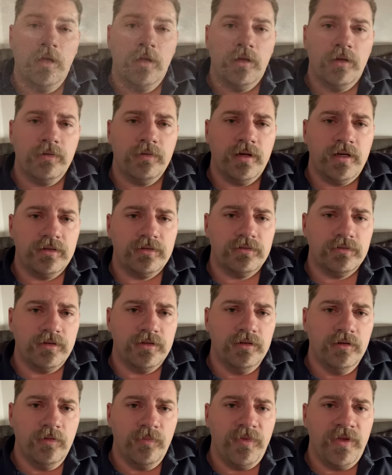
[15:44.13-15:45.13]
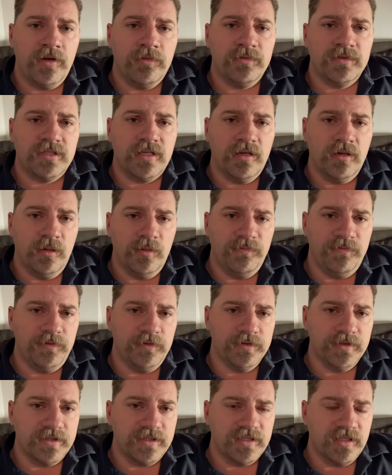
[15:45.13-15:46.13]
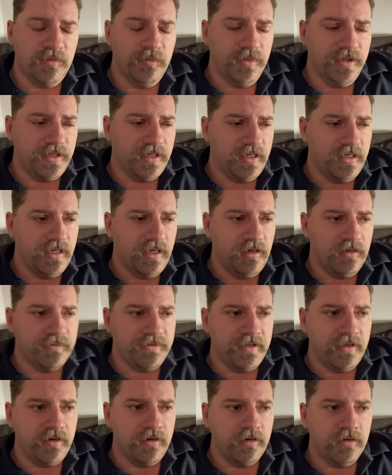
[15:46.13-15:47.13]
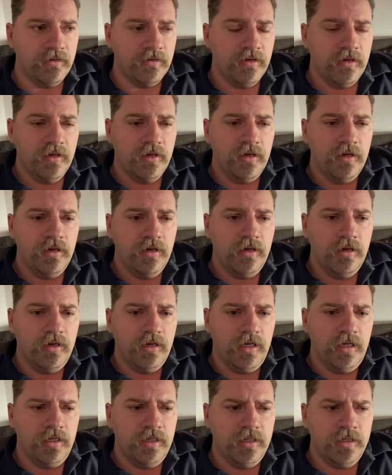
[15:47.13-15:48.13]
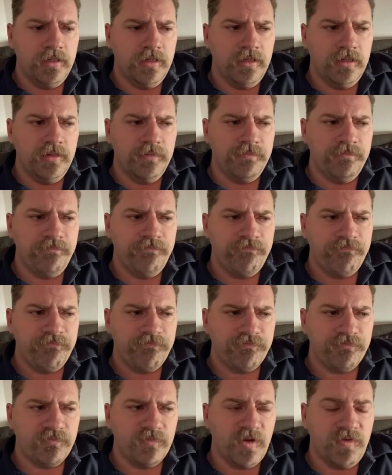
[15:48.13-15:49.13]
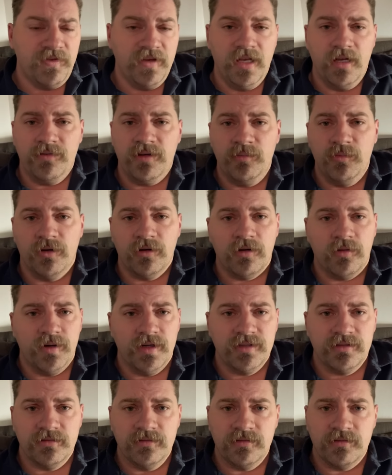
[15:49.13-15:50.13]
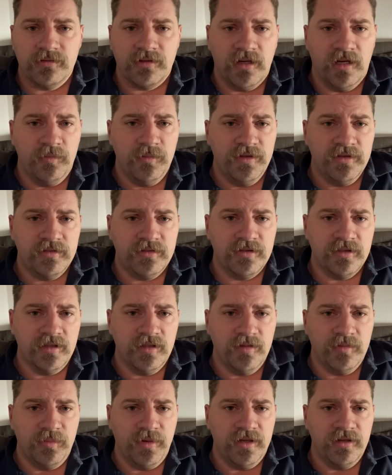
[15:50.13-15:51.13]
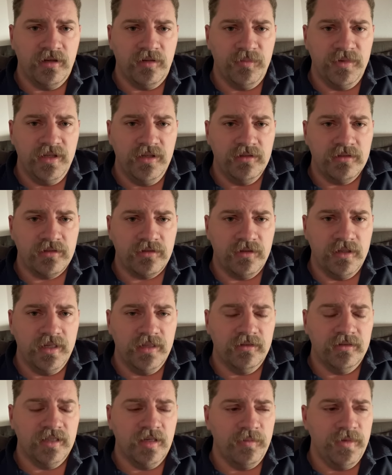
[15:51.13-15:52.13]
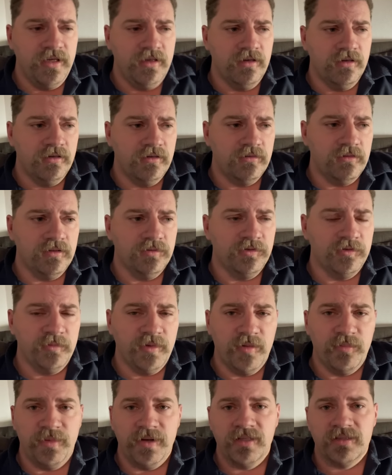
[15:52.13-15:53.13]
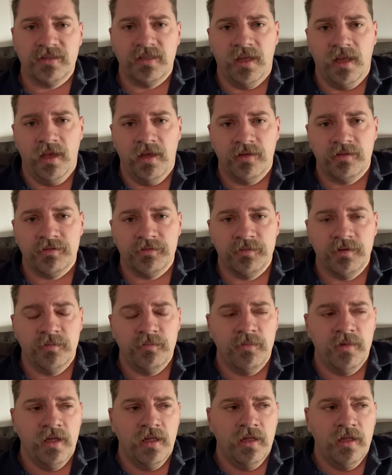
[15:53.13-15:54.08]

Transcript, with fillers: All right, so I hope that was helpful to somebody out there. Um, if you have any more questions or comments, uh, by all means, go ahead and let me know. I'll do my best to answer them.